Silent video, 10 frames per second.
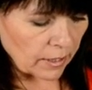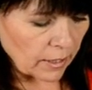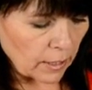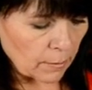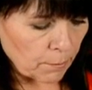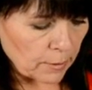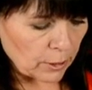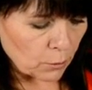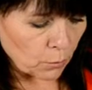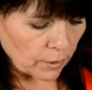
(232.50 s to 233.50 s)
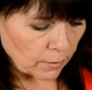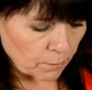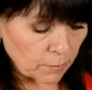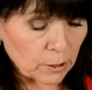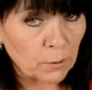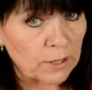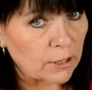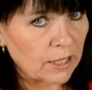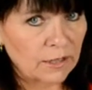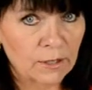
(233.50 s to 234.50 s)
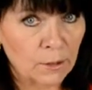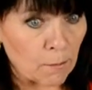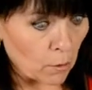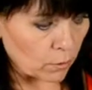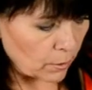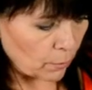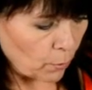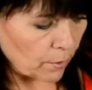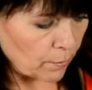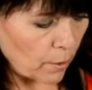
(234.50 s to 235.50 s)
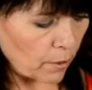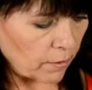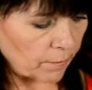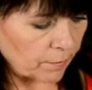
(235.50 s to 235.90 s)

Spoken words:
in between the teeth is the most important part.